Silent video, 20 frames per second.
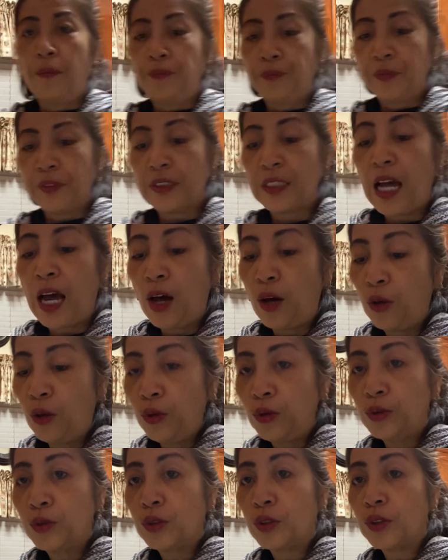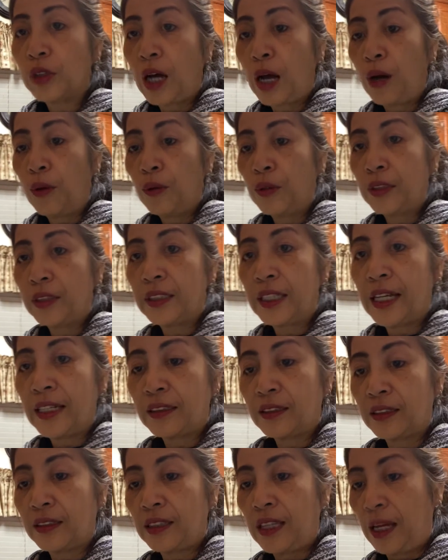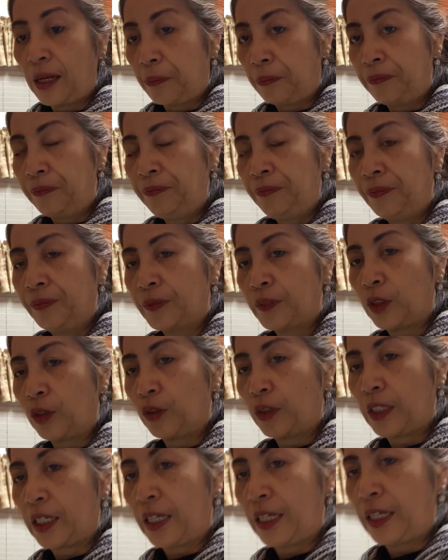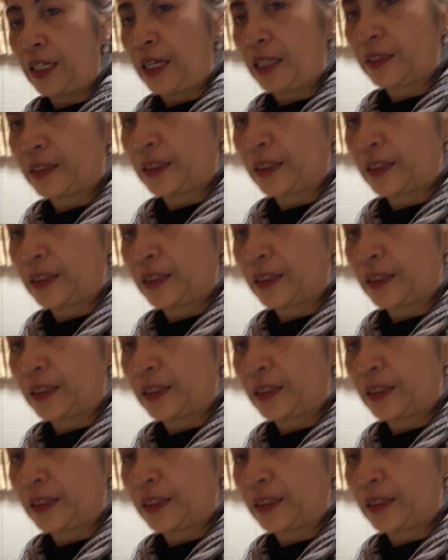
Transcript: now our next step. Okay, as